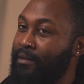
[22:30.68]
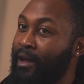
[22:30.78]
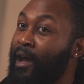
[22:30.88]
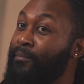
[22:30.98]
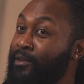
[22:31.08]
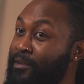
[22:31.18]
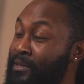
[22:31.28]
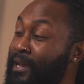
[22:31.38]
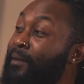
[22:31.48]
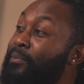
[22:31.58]
I'm going to
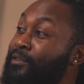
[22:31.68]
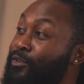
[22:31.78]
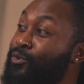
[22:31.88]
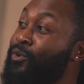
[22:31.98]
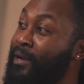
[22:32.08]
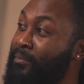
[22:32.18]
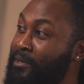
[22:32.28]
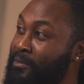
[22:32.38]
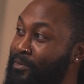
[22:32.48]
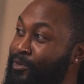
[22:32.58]
be happy that you're
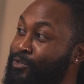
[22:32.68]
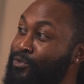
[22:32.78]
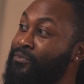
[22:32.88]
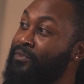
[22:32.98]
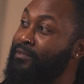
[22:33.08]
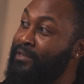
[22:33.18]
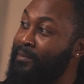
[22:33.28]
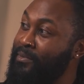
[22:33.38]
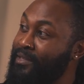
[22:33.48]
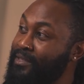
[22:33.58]
happy because you found
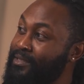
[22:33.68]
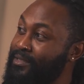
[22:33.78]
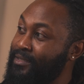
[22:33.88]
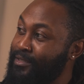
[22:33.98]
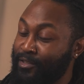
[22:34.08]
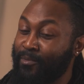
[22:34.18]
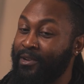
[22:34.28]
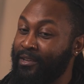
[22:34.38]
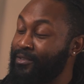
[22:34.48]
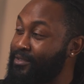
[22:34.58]
happiness
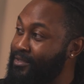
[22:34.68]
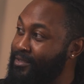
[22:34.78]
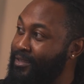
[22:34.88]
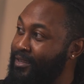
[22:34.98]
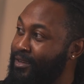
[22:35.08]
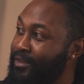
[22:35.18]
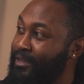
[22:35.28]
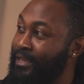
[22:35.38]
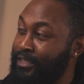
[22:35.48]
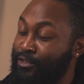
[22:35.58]
somewhere else,
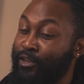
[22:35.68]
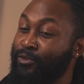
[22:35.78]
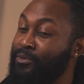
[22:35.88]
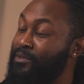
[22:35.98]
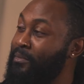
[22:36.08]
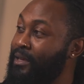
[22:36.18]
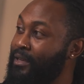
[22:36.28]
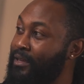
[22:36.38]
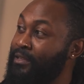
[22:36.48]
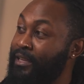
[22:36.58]
external to
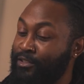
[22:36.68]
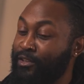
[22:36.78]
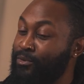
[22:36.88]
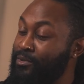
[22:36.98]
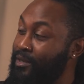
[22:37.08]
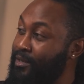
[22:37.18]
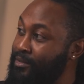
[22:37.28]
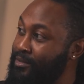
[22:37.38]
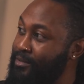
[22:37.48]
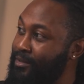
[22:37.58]
me and external to
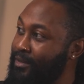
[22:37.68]
us.